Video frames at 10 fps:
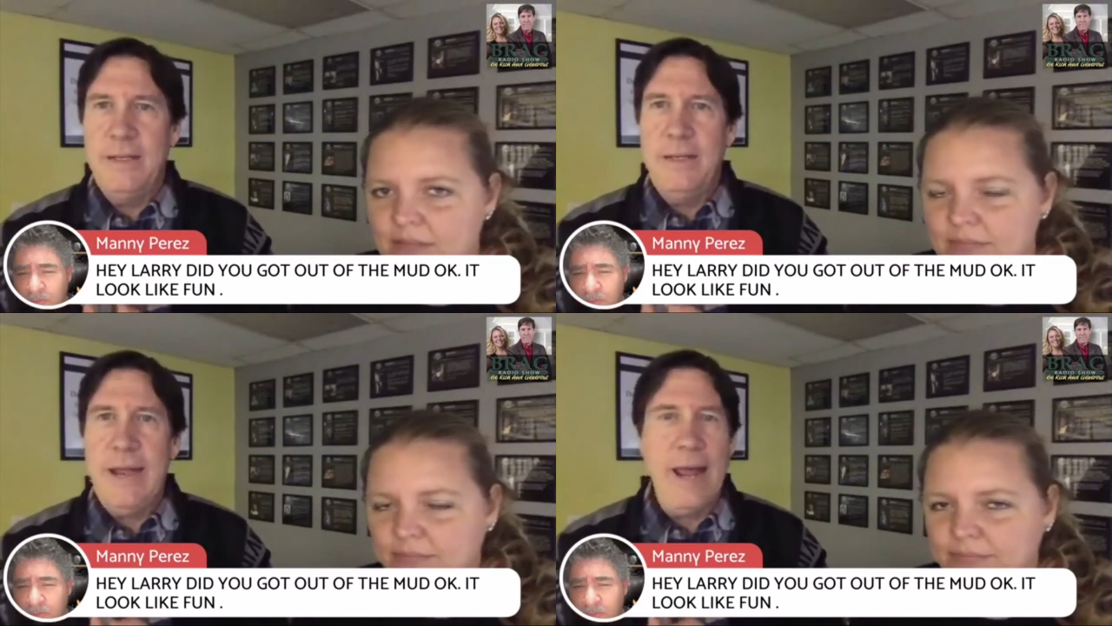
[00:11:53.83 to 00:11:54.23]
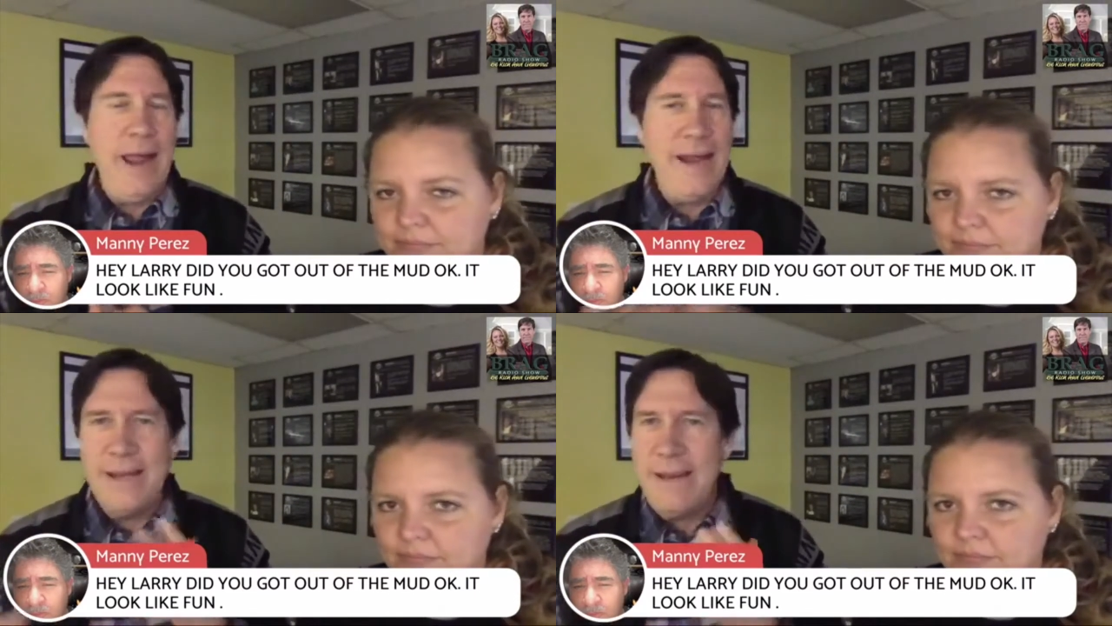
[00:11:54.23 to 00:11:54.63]
Speaker 1: Yeah,
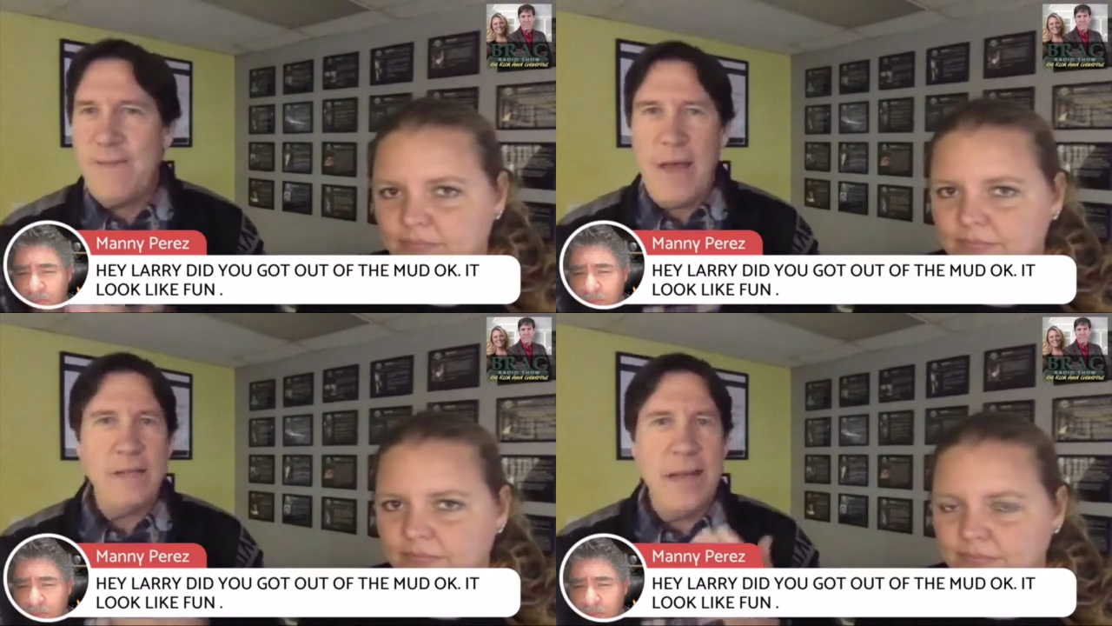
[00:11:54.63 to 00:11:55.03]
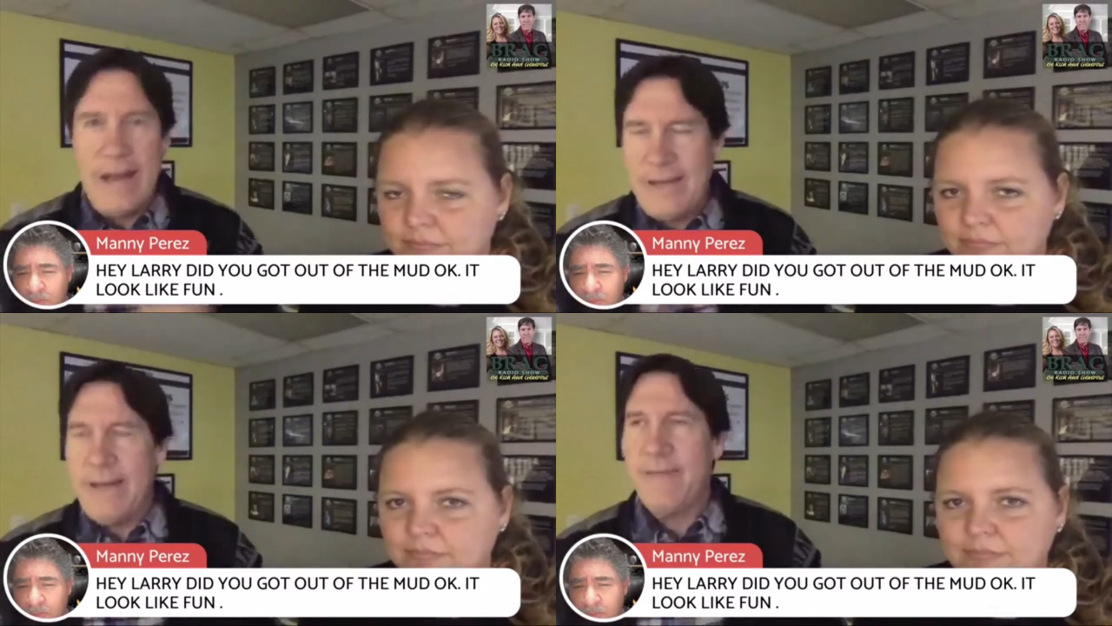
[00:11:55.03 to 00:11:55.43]
18,000,
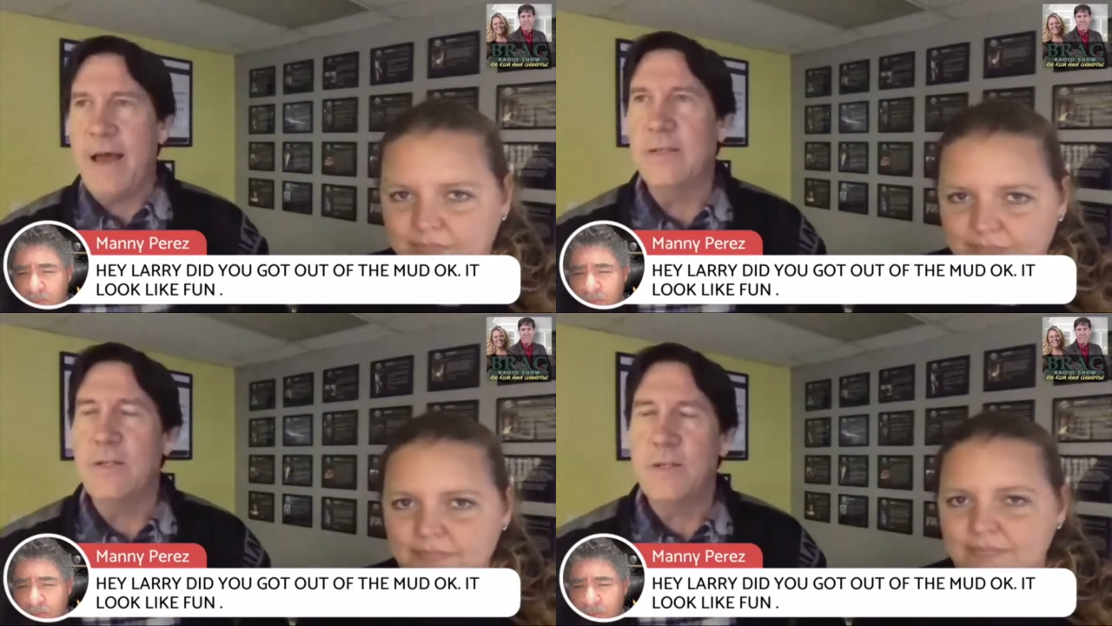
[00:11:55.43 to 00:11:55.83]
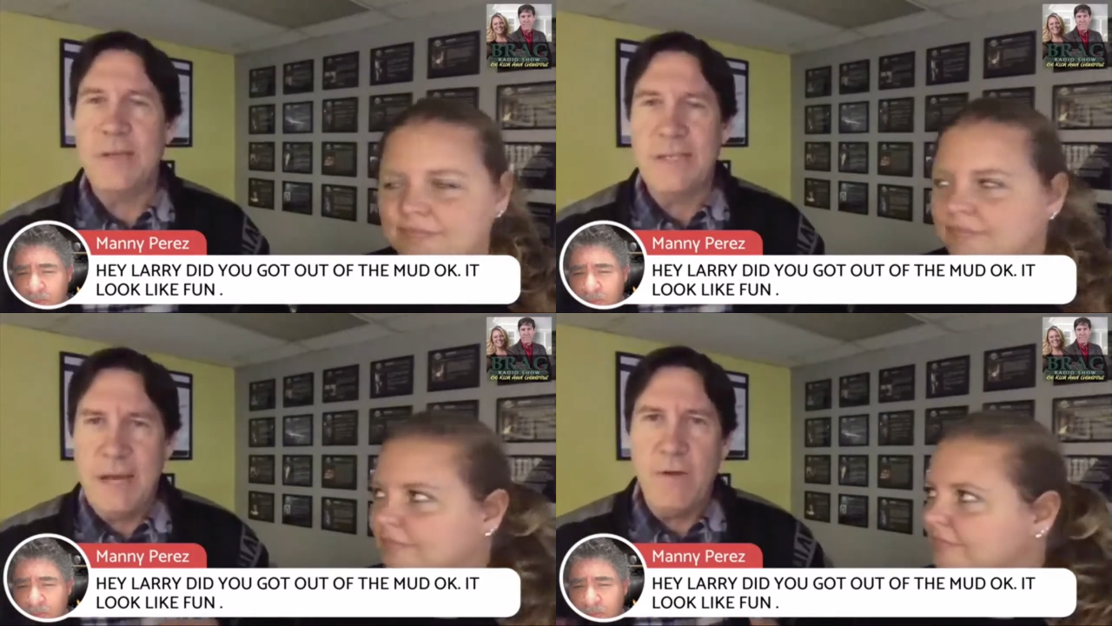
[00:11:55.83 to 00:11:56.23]
18,000. So I said,
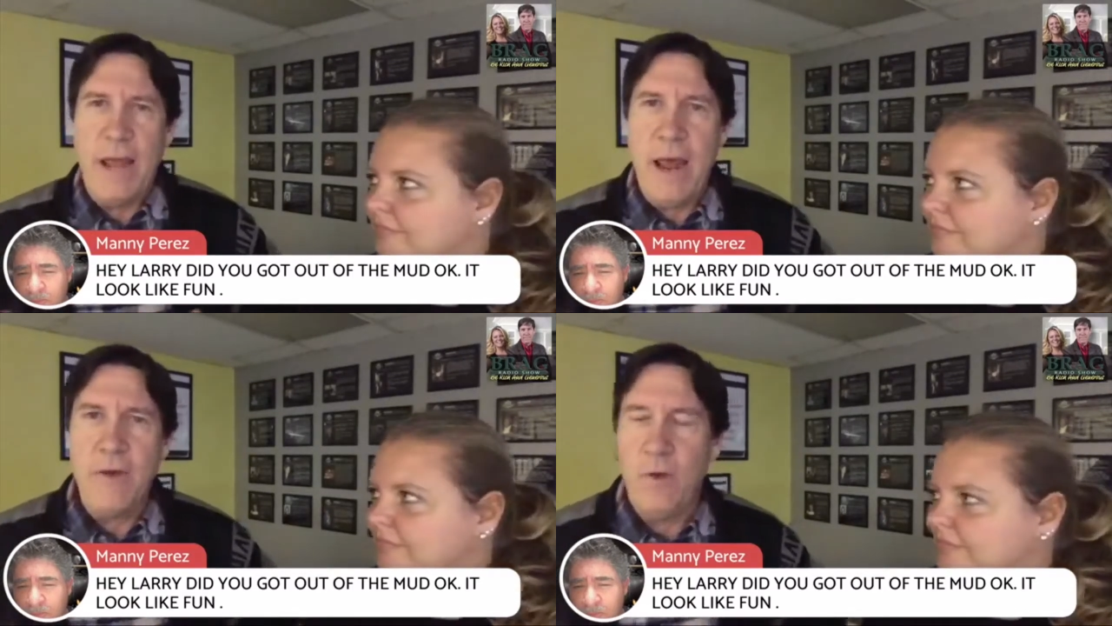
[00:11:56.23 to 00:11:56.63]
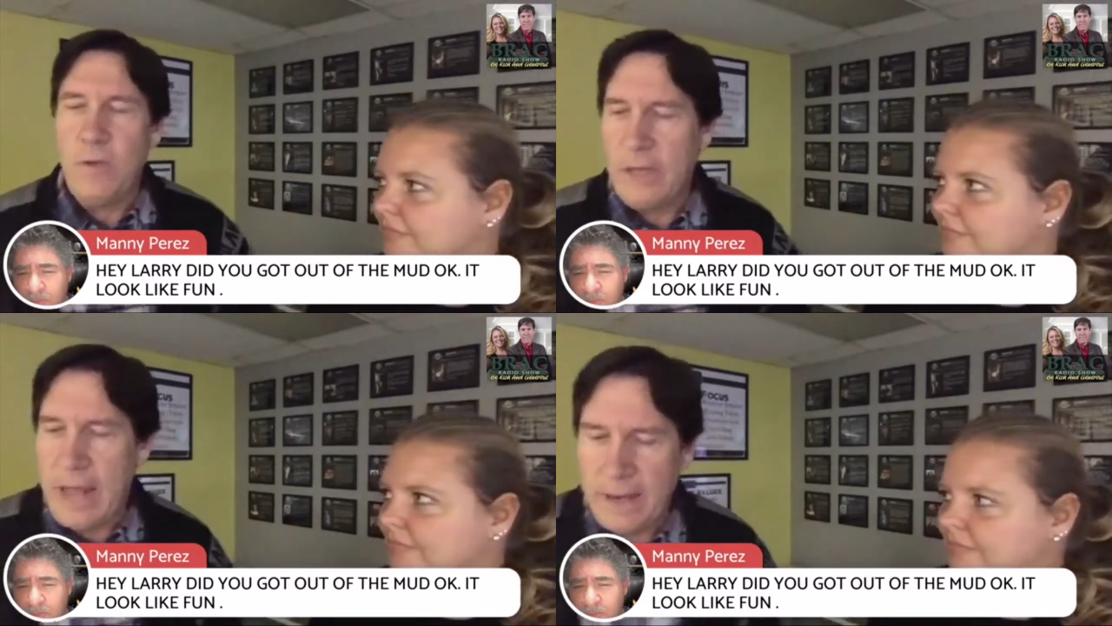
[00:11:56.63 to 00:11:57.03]
okay, I'll go look at